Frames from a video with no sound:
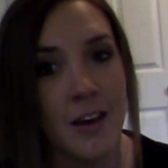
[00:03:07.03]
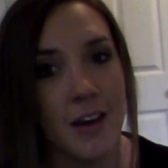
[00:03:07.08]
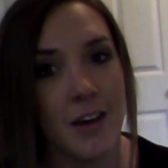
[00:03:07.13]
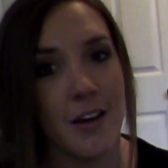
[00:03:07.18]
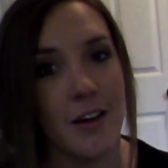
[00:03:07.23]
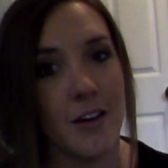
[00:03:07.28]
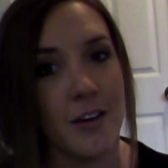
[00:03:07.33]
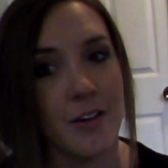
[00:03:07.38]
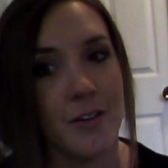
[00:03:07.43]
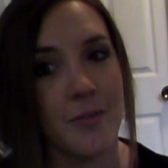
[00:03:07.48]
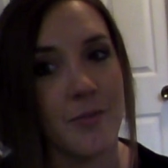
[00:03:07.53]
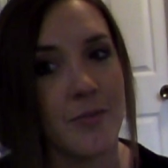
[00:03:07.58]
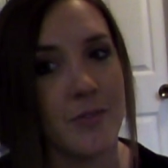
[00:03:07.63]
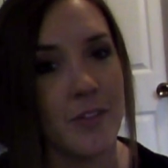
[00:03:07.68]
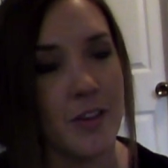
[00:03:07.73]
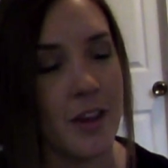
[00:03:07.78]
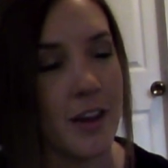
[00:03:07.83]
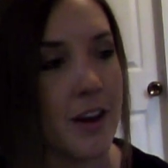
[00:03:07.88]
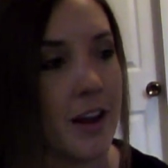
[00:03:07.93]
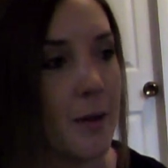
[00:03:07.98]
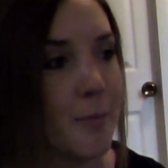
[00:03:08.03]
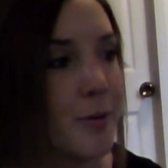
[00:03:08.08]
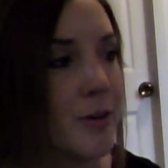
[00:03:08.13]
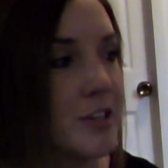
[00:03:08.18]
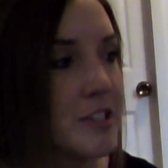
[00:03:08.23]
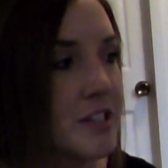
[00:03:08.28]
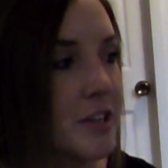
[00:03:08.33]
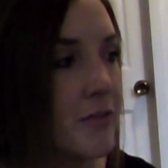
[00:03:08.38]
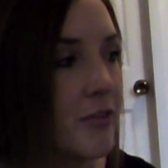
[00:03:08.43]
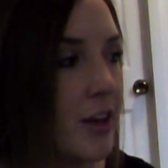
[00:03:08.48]
And I
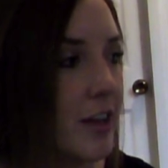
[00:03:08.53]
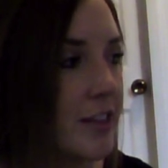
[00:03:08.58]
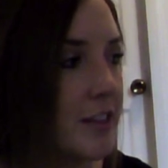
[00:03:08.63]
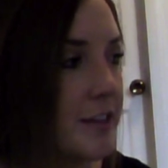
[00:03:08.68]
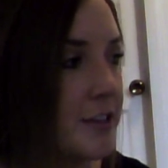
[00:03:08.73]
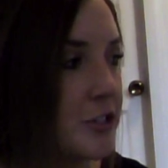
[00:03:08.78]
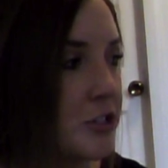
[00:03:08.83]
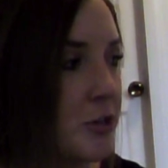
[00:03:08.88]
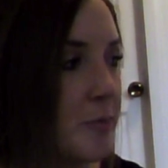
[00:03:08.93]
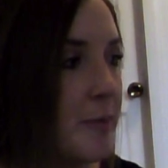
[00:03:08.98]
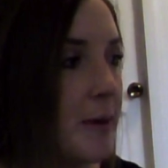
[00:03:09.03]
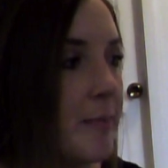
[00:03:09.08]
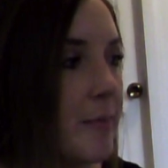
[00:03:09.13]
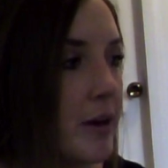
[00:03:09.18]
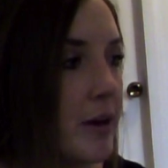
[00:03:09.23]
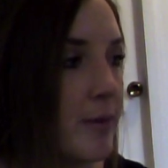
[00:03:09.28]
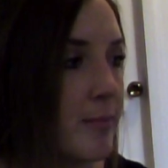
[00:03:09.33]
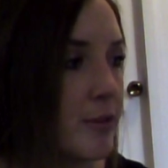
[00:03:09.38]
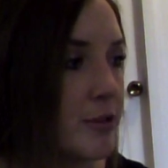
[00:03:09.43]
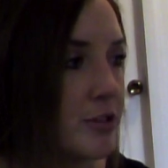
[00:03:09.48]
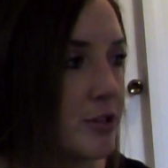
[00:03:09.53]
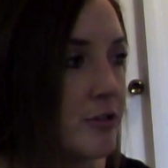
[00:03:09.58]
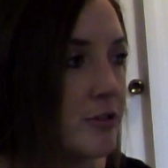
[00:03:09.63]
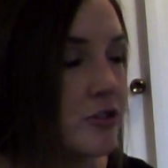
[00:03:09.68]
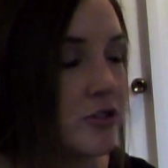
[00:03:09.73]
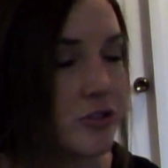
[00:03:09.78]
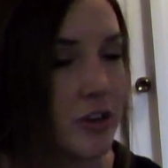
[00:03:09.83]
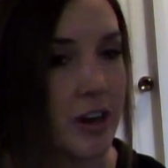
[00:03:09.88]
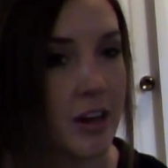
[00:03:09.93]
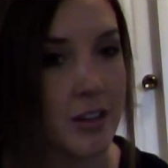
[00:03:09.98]
personally feel like this should be my number 2
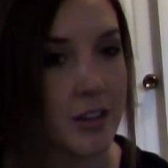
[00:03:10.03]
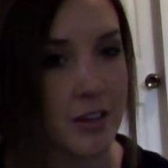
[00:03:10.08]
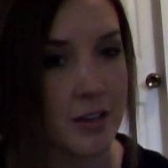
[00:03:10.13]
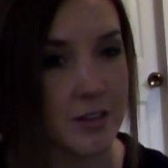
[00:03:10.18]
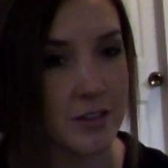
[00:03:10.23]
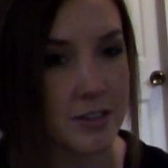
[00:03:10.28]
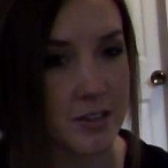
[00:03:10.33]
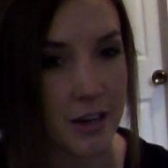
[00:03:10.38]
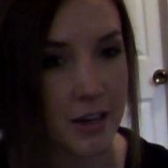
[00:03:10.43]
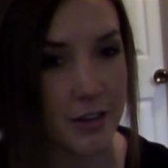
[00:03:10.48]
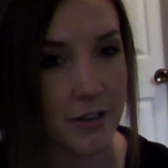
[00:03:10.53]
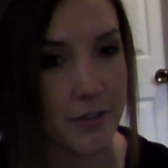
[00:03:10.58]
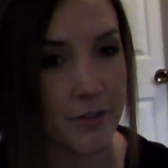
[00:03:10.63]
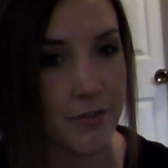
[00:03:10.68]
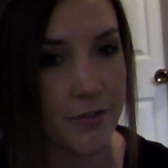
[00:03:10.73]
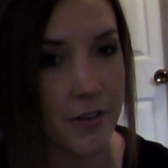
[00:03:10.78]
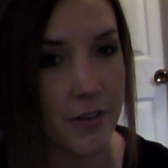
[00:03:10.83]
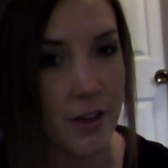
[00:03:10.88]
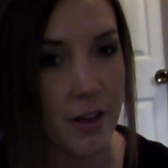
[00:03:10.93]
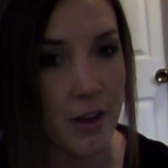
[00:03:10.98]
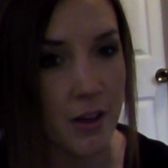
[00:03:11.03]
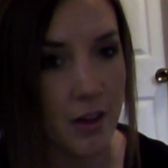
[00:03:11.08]
strength instead of